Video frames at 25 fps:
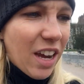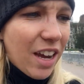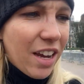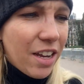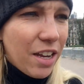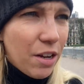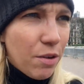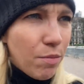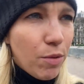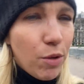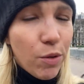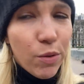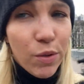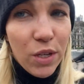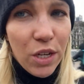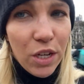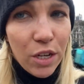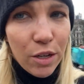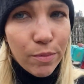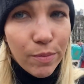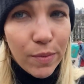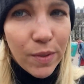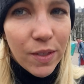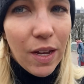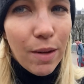in
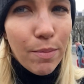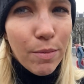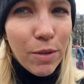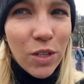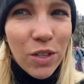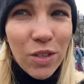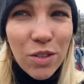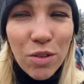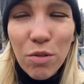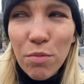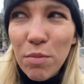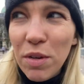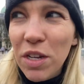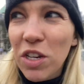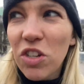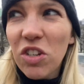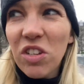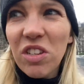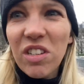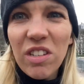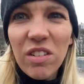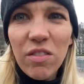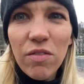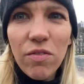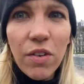museums, I'm assuming
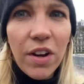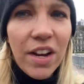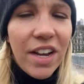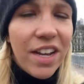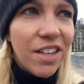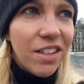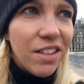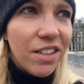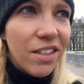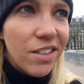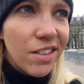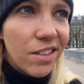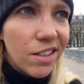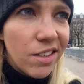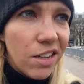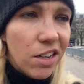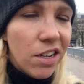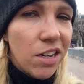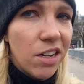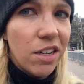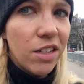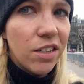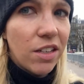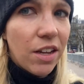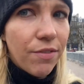just in France,
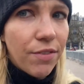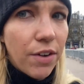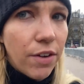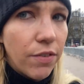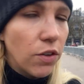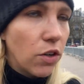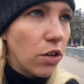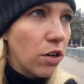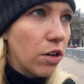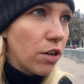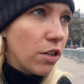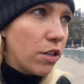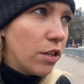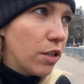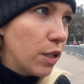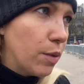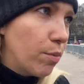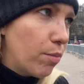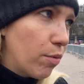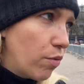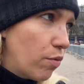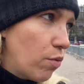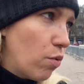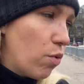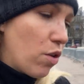because I've never heard of this
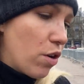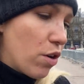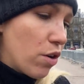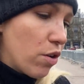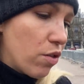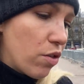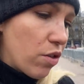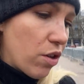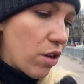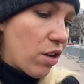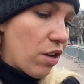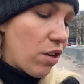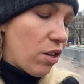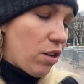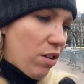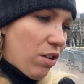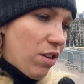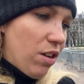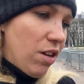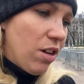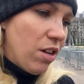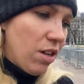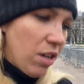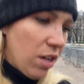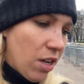before,
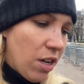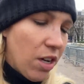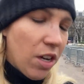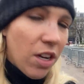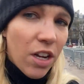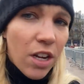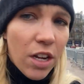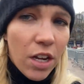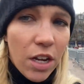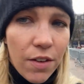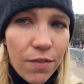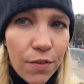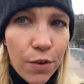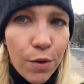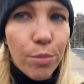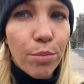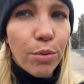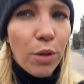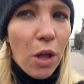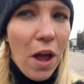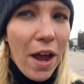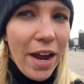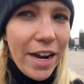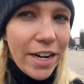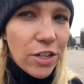that if you're
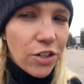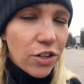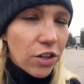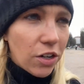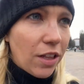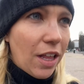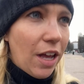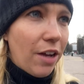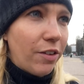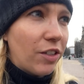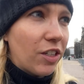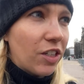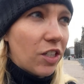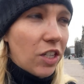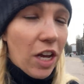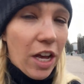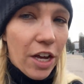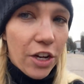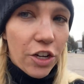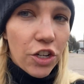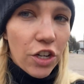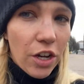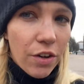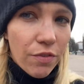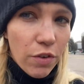blind, you're allowed to
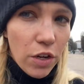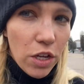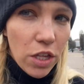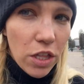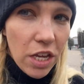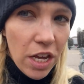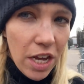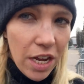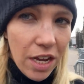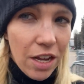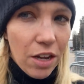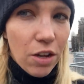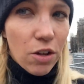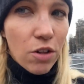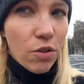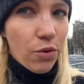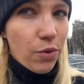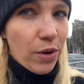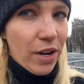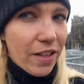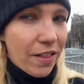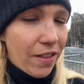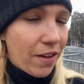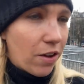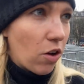touch everything,
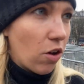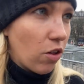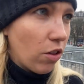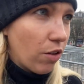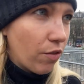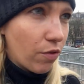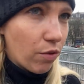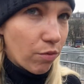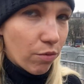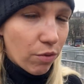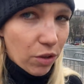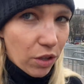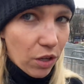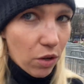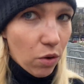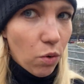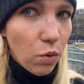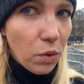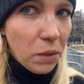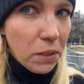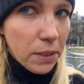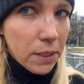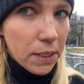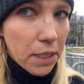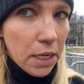including like all of the really
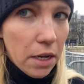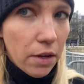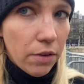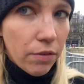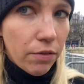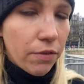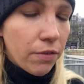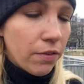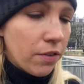old stuff,